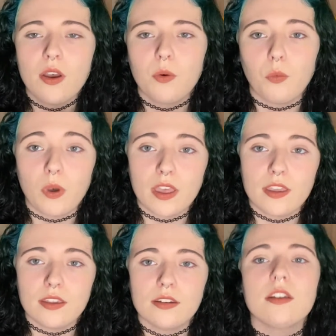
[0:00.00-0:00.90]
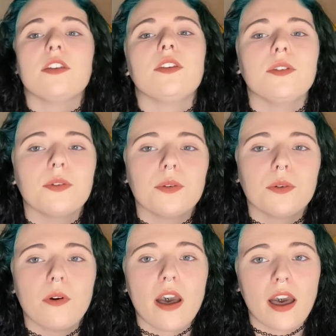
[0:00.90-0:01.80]
when
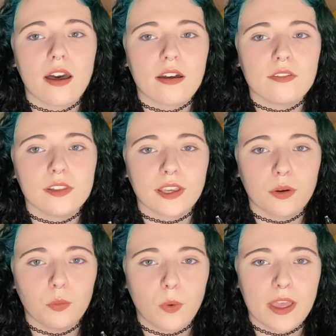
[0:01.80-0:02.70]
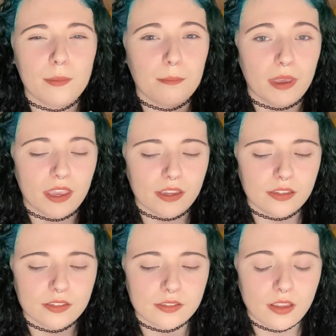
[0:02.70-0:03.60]
you have like a wet
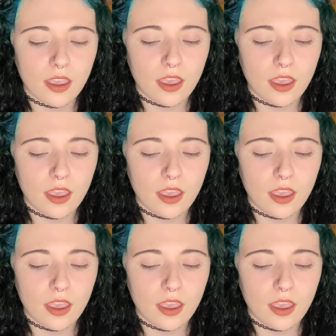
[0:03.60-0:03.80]
base.